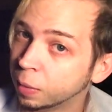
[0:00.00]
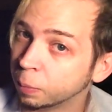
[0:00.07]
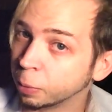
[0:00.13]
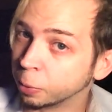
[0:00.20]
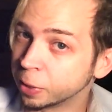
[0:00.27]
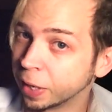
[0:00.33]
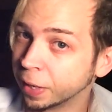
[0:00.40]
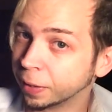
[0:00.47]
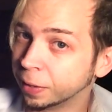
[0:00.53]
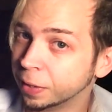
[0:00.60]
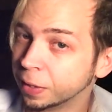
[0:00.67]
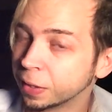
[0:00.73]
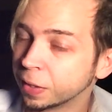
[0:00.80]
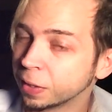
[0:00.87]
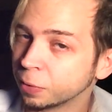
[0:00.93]

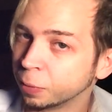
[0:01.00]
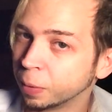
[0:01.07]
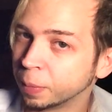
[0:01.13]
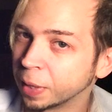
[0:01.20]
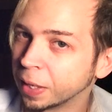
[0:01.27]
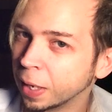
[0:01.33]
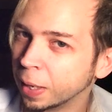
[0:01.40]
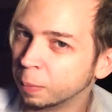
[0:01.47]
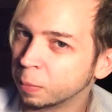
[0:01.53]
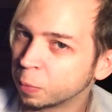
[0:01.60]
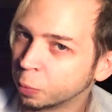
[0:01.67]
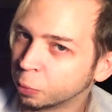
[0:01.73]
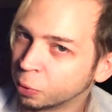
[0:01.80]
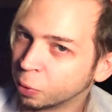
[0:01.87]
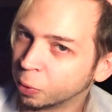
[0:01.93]
protagonists from the games
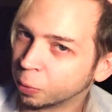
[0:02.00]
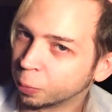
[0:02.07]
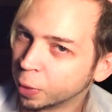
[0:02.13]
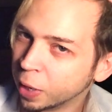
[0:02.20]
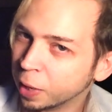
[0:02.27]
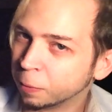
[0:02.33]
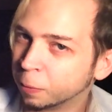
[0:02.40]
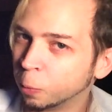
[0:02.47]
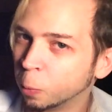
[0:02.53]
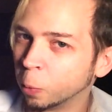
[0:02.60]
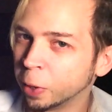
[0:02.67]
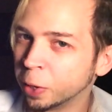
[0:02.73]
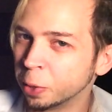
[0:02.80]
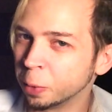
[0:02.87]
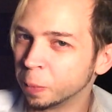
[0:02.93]
Persona 3 and
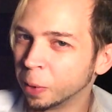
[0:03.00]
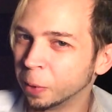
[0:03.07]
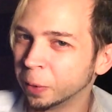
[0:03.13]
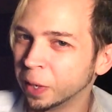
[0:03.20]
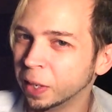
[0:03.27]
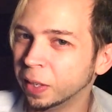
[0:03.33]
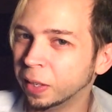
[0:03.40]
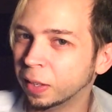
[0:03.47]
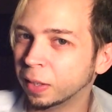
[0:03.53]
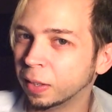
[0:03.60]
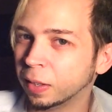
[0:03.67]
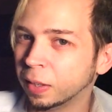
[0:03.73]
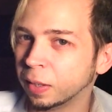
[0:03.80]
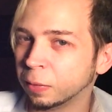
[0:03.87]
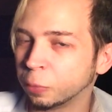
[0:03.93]
4 in your party
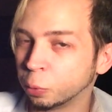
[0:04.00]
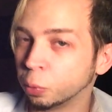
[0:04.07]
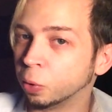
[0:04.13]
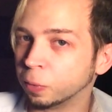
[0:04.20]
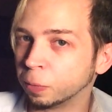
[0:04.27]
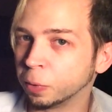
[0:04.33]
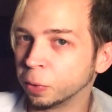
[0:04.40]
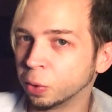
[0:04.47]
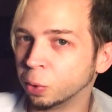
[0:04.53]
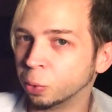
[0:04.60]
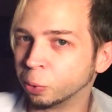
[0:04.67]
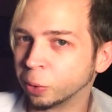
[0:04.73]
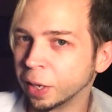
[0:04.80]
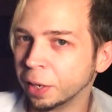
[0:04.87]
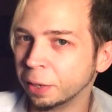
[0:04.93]
through the for the
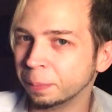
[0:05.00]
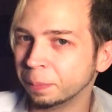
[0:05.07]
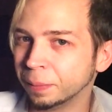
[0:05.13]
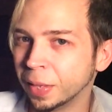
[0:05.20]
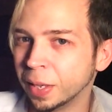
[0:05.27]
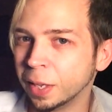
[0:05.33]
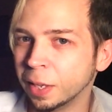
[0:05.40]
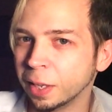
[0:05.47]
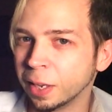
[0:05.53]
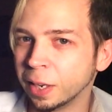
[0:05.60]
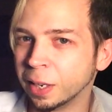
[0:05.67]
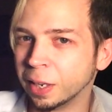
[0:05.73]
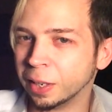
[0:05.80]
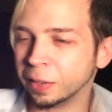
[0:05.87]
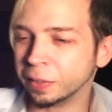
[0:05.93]
whole game,
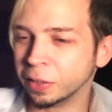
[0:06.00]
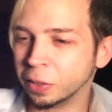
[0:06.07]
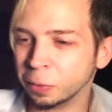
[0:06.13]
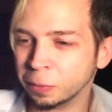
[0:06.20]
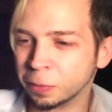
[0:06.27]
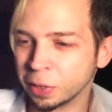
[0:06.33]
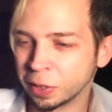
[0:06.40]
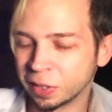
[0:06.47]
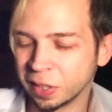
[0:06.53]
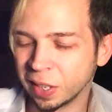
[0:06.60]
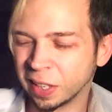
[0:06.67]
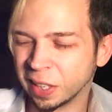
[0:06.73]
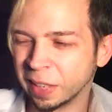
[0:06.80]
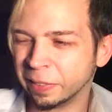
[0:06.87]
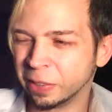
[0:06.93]
you've just
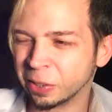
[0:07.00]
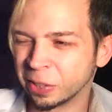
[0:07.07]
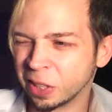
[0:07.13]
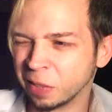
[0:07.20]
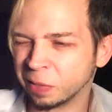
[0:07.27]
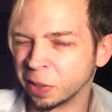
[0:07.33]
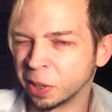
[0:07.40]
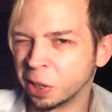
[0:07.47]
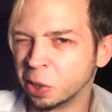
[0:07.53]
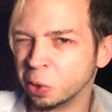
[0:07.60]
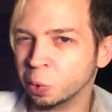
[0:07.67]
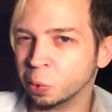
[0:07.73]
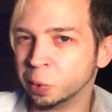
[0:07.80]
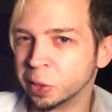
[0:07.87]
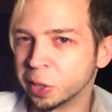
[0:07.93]
like given yourself a
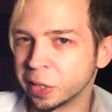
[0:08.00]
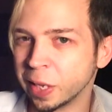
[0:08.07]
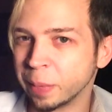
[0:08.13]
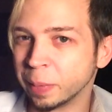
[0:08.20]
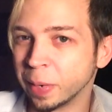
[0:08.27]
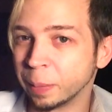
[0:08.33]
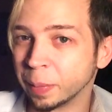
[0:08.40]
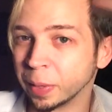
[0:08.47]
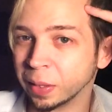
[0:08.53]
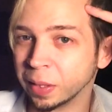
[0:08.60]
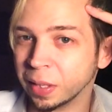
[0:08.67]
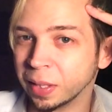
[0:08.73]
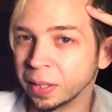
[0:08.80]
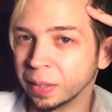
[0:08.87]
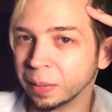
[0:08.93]
huge step up in
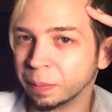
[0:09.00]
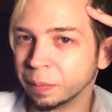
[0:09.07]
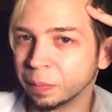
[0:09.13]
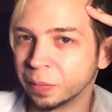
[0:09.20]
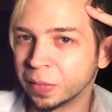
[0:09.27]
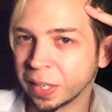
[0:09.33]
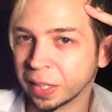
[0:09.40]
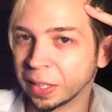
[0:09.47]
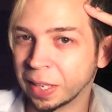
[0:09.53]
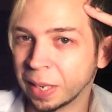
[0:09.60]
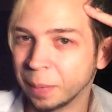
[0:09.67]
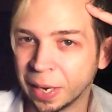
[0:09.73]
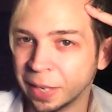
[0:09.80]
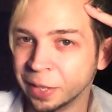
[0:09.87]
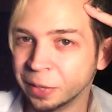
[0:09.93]
the second
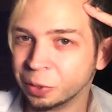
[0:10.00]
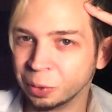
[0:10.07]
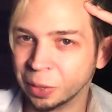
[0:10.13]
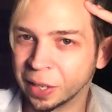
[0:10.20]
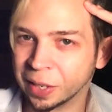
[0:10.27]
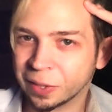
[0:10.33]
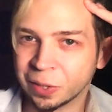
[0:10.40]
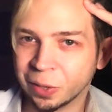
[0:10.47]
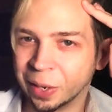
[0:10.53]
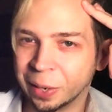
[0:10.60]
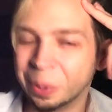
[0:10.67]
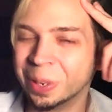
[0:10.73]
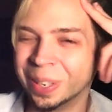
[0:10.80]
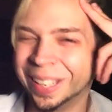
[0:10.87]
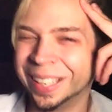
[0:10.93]
game. I didn't do that, so
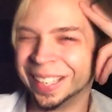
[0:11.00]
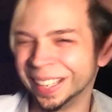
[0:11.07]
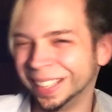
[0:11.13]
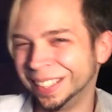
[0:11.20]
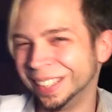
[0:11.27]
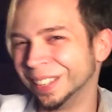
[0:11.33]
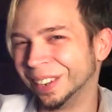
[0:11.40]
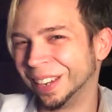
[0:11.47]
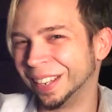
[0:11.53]
I you know